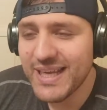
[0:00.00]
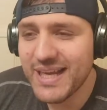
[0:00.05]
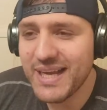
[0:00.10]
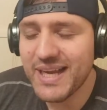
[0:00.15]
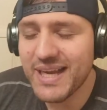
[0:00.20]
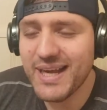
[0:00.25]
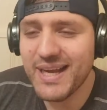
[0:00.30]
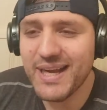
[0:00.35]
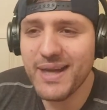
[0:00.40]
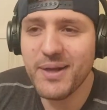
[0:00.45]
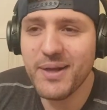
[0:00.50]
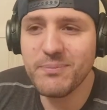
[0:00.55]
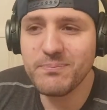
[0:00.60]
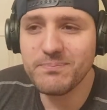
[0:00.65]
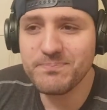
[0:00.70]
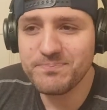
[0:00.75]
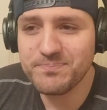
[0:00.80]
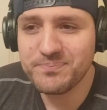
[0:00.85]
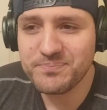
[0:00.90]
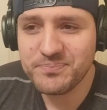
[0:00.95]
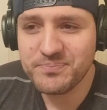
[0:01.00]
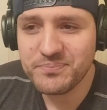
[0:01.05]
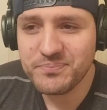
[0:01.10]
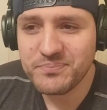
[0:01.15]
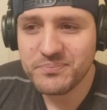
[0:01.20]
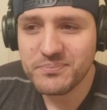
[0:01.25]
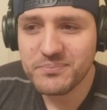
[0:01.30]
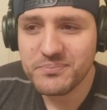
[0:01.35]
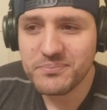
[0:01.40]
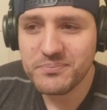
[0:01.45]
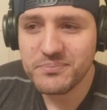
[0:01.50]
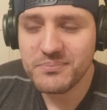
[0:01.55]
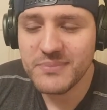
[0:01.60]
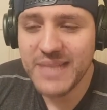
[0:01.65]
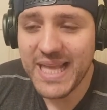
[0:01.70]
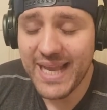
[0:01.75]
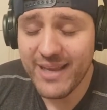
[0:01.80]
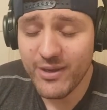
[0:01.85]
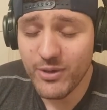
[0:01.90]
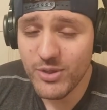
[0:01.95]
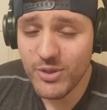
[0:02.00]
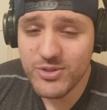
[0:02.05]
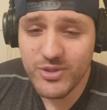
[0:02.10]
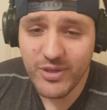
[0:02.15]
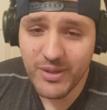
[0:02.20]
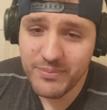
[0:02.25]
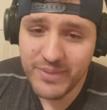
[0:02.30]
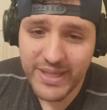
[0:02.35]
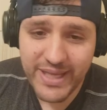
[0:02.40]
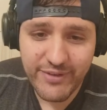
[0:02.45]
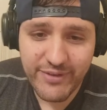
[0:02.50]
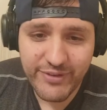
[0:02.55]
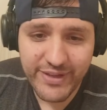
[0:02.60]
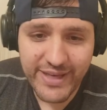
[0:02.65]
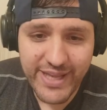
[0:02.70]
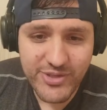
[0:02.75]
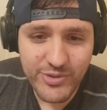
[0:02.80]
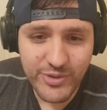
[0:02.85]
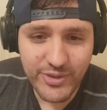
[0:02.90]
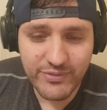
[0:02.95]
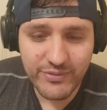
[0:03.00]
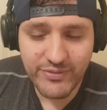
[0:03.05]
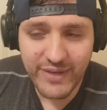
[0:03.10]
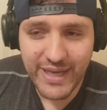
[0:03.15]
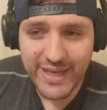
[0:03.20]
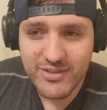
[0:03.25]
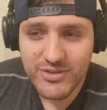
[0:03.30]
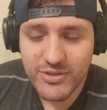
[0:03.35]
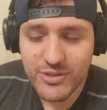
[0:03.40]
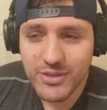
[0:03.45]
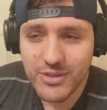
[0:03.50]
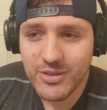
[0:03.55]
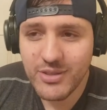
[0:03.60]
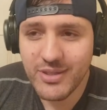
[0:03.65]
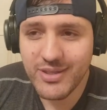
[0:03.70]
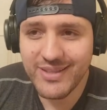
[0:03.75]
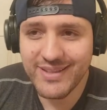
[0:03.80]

Um, I also am not a financial advisor,